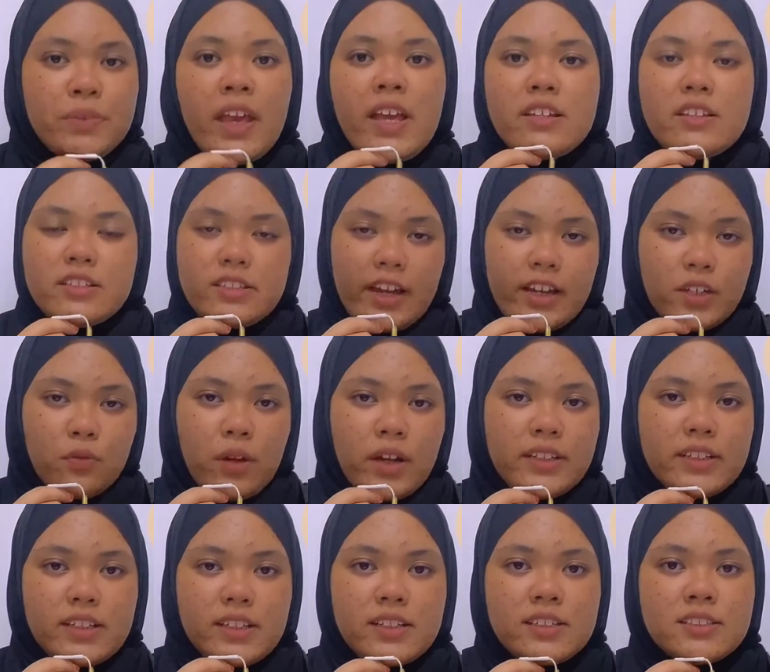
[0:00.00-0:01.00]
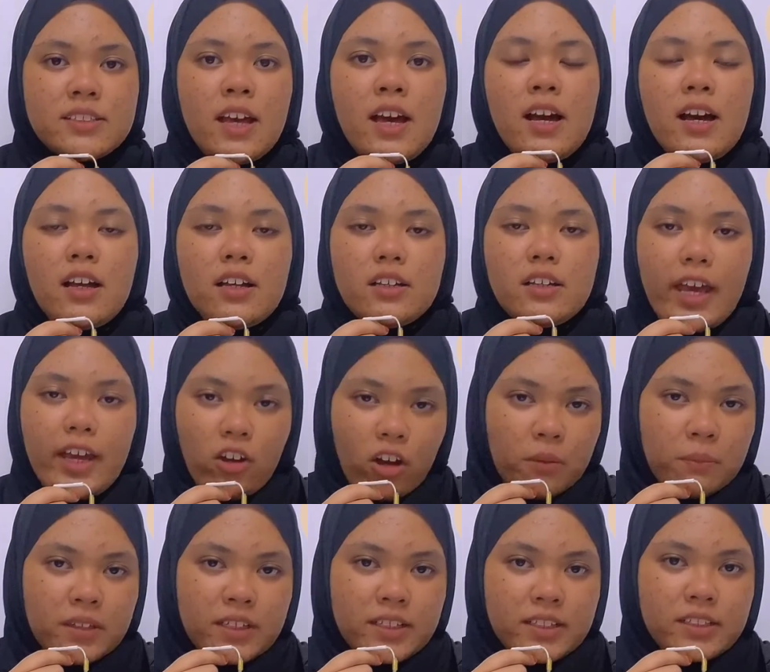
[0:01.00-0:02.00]
The second one is
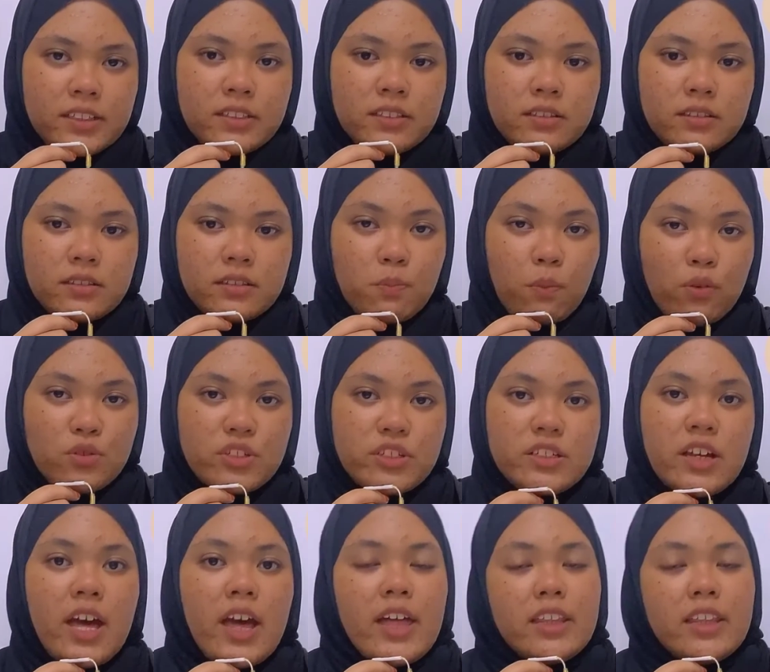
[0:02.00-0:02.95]
economical exposure,